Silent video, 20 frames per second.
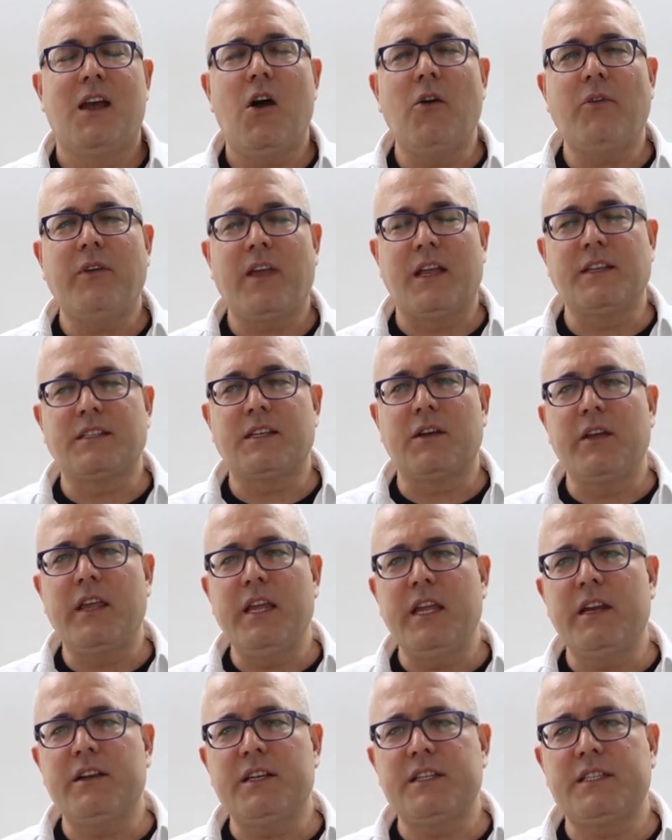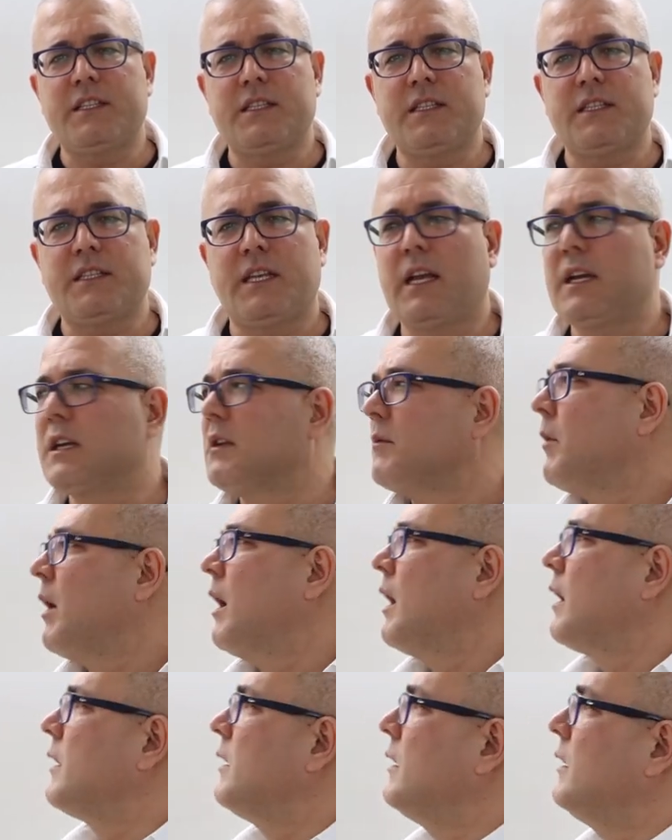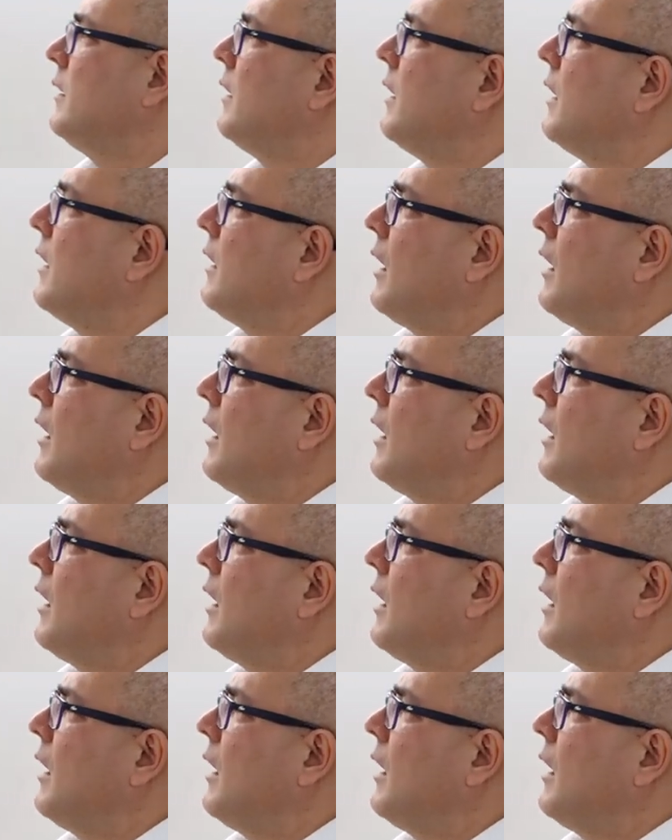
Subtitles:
Okay, so here is the second model.